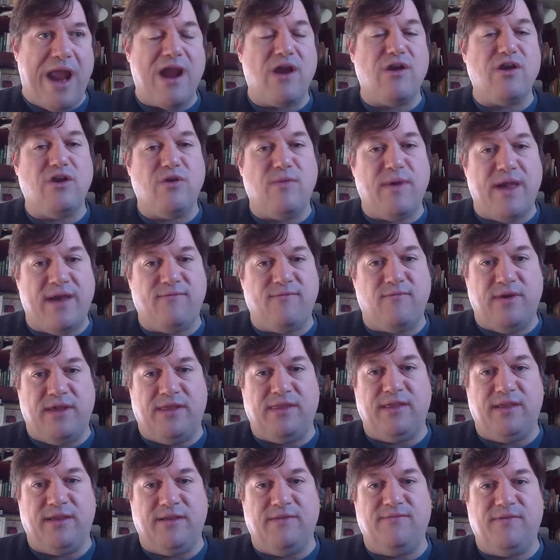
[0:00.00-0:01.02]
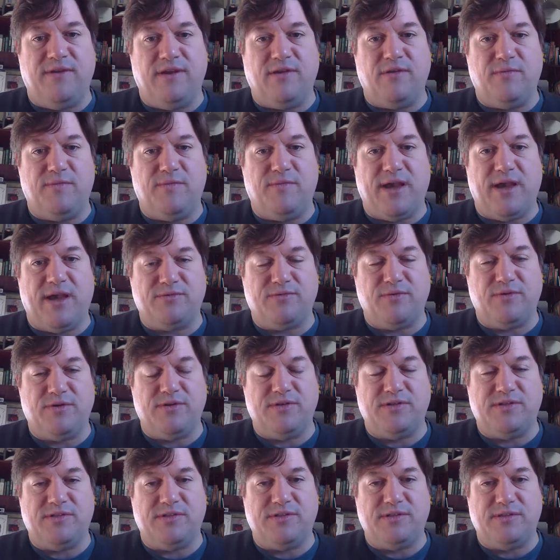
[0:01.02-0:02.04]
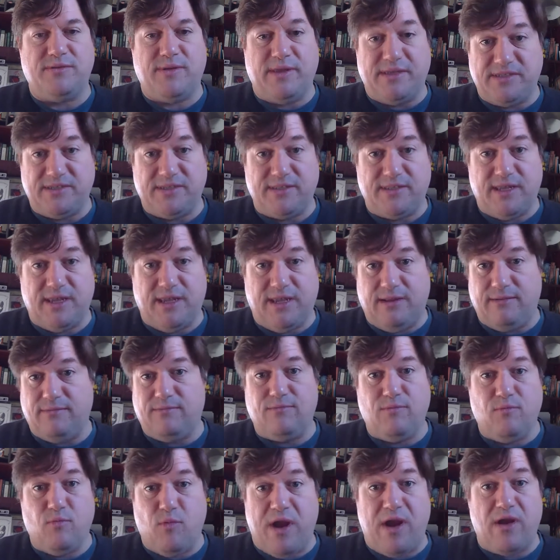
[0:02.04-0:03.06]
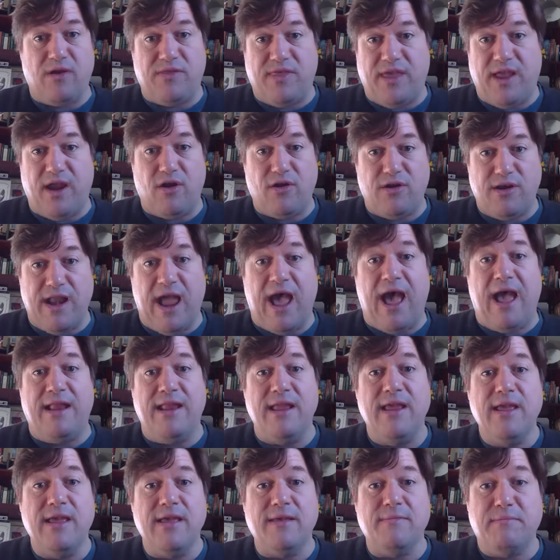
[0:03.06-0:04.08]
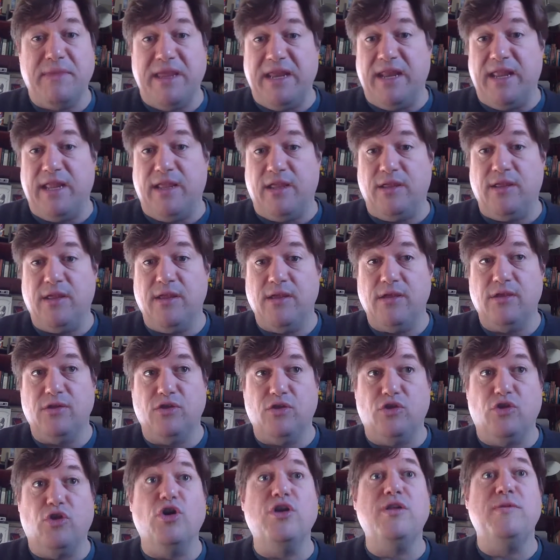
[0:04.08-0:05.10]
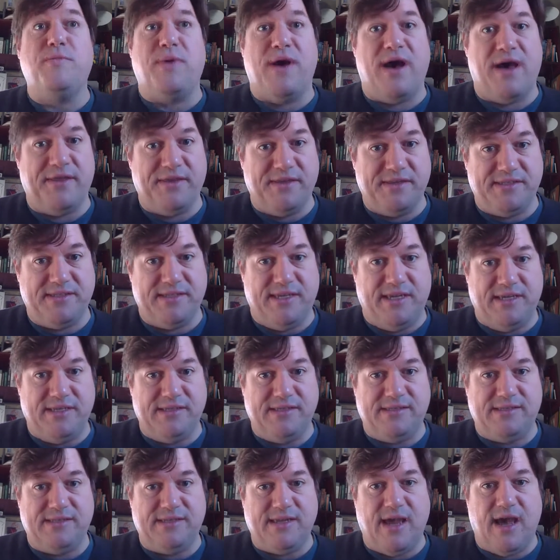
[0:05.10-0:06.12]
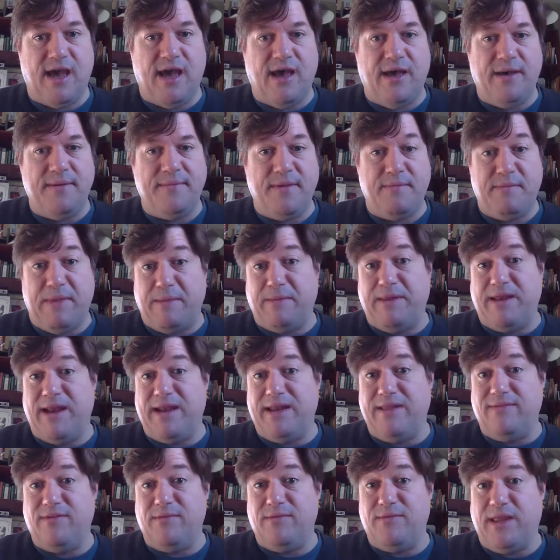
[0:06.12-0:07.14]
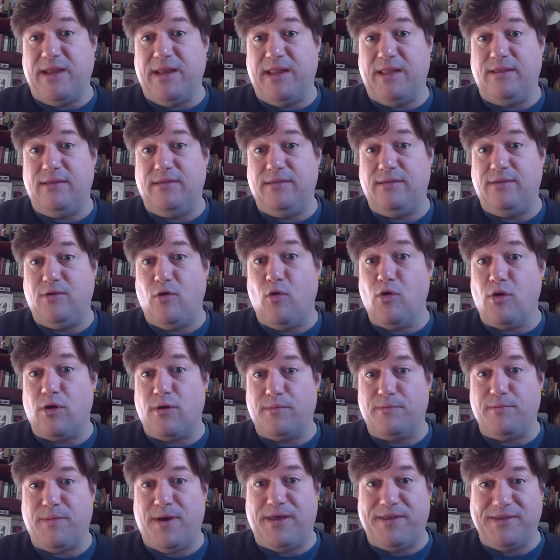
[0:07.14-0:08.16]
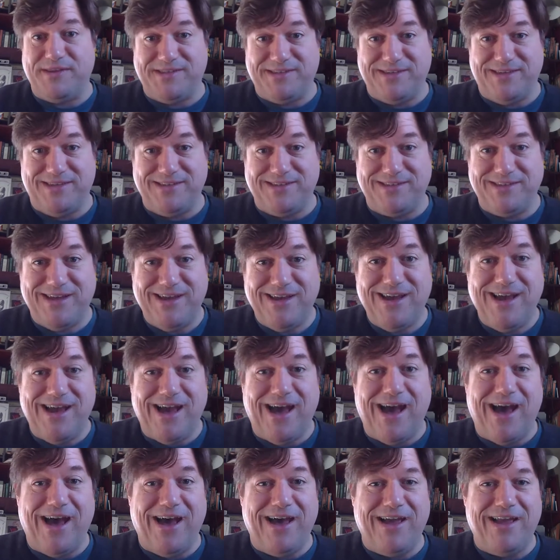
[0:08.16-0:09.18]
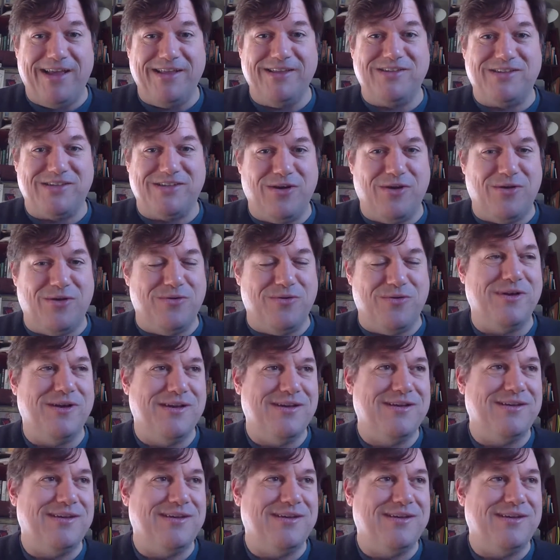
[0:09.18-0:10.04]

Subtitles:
where you have weakly configured passwords, basically where they are not meeting good policies, and maybe not even meeting your policies. And so,